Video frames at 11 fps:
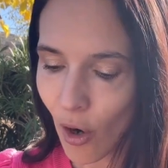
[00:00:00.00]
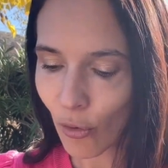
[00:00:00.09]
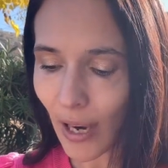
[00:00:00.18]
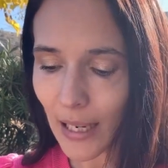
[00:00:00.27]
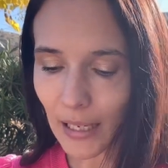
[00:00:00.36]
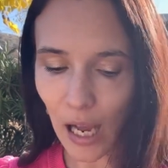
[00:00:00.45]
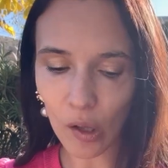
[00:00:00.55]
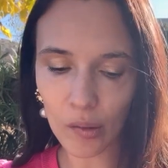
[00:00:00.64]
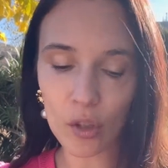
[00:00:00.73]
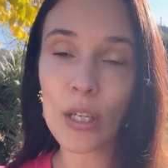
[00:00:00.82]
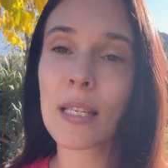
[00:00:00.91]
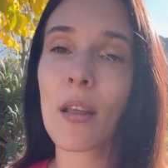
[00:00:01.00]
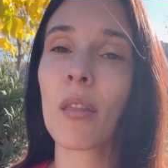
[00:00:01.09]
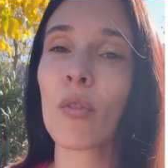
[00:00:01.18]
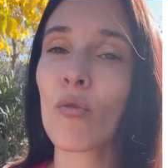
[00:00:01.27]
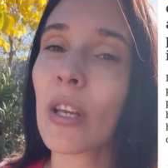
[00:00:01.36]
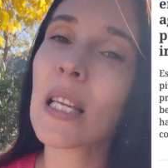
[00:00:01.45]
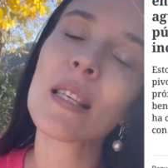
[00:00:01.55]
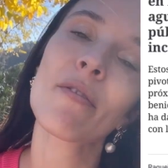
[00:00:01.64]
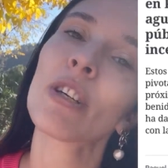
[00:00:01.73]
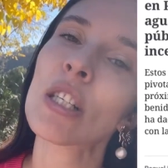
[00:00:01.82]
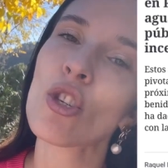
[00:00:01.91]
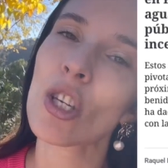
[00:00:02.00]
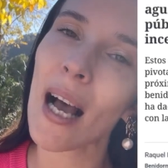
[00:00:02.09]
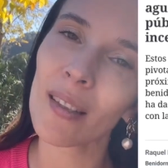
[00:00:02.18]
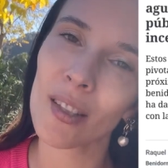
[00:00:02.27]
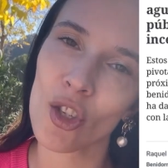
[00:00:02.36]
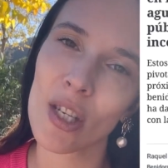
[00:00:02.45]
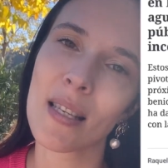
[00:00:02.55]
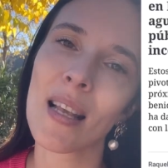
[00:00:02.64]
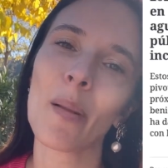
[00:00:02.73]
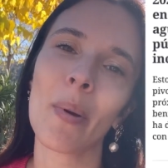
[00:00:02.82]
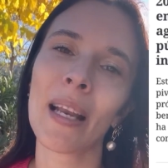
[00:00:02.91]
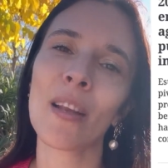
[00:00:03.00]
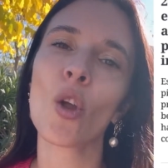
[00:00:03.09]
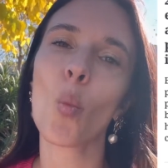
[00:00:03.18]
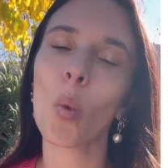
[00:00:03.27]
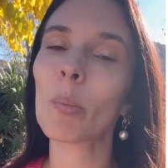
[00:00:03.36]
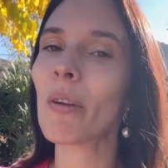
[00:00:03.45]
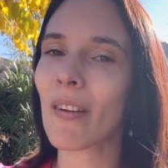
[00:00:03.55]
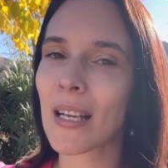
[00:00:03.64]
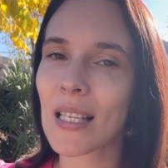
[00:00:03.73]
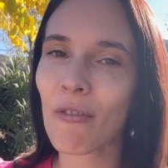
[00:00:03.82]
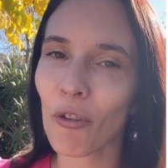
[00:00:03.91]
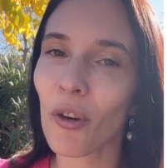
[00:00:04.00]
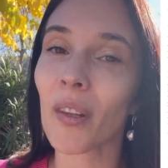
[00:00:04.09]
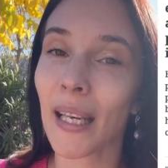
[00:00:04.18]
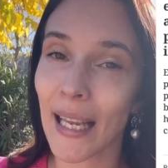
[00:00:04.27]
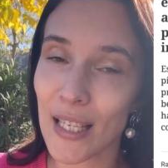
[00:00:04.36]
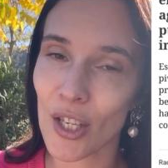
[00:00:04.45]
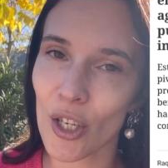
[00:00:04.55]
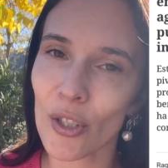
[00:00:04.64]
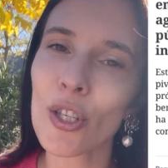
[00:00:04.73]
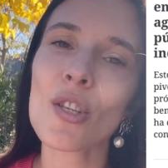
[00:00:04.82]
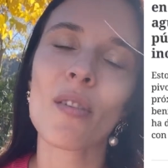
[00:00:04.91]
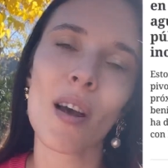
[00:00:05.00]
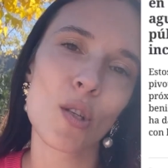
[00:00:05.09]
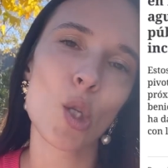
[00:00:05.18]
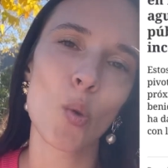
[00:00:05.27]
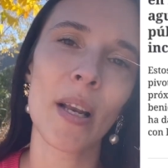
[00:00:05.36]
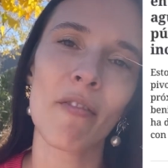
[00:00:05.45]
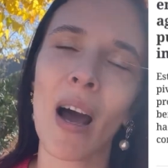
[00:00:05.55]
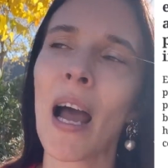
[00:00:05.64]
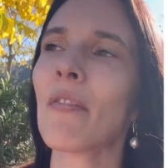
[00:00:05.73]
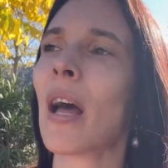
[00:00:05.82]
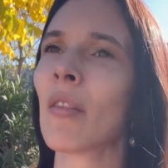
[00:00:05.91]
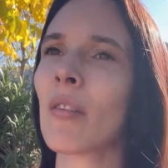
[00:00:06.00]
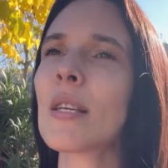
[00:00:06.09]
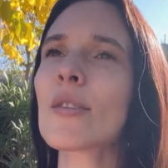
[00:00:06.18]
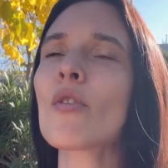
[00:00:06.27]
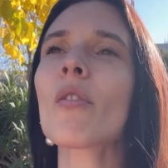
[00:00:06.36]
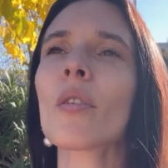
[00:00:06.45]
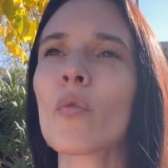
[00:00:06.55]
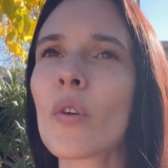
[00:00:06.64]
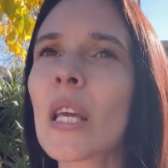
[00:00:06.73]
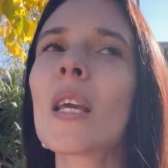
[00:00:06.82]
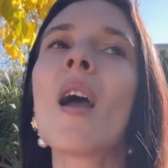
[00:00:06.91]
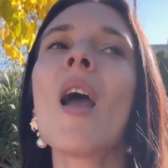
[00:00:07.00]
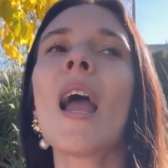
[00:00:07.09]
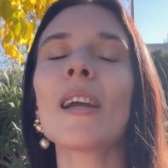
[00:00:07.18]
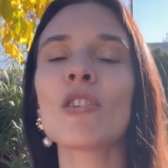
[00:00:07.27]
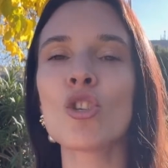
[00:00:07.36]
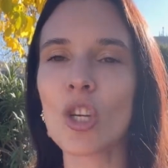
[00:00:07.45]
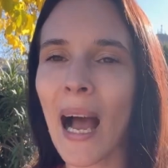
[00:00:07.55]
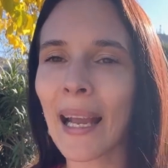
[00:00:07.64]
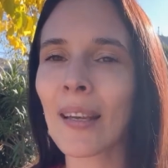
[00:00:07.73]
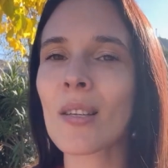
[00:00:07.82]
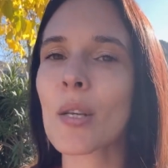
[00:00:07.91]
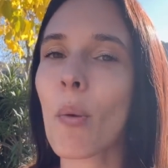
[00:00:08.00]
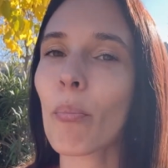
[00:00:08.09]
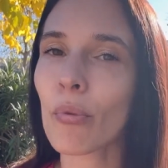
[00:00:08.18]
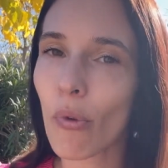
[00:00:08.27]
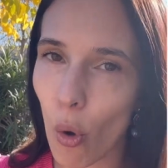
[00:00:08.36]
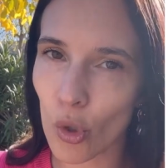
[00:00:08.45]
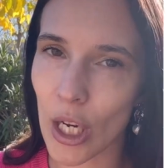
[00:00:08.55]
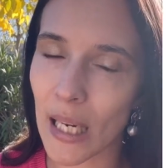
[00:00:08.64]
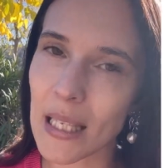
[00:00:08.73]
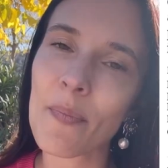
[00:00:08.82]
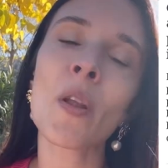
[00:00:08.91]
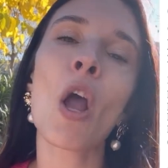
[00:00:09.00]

Right now, there's three different challenges that Benidorm will be facing for the next year, 2025, and these are three giant projects.